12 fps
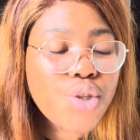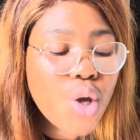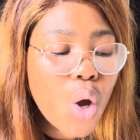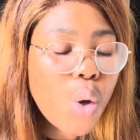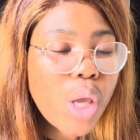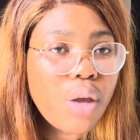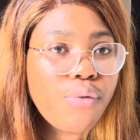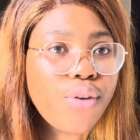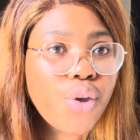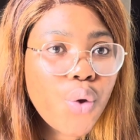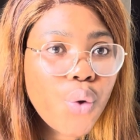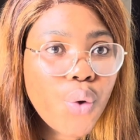So if
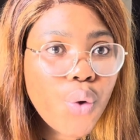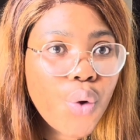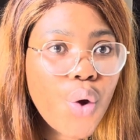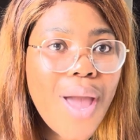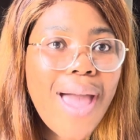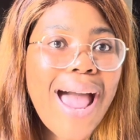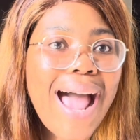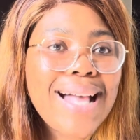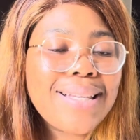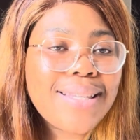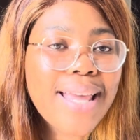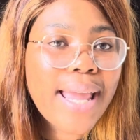you
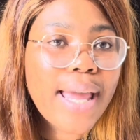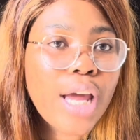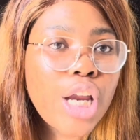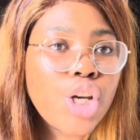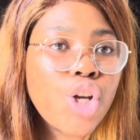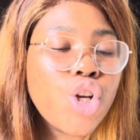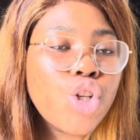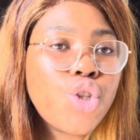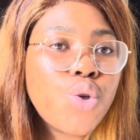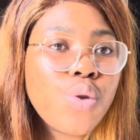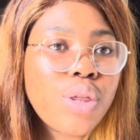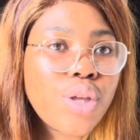are second
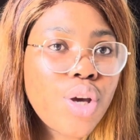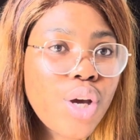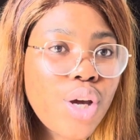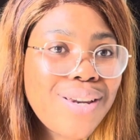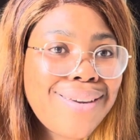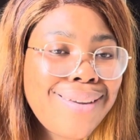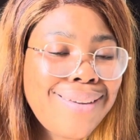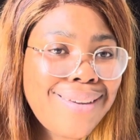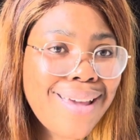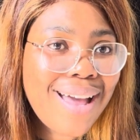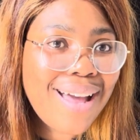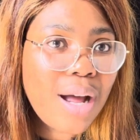to third
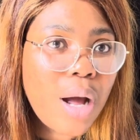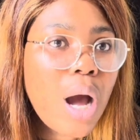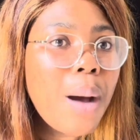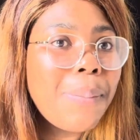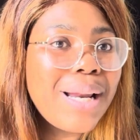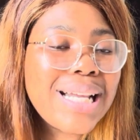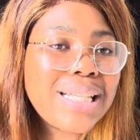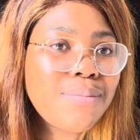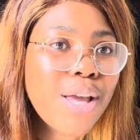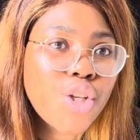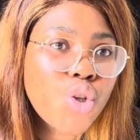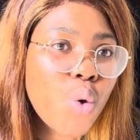year, please
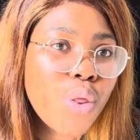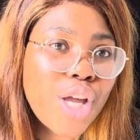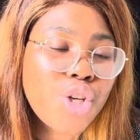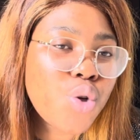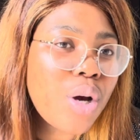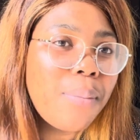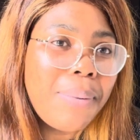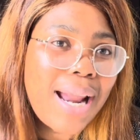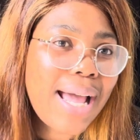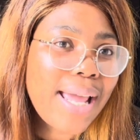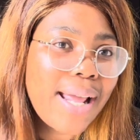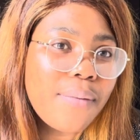make sure that you're
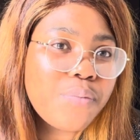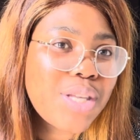applying.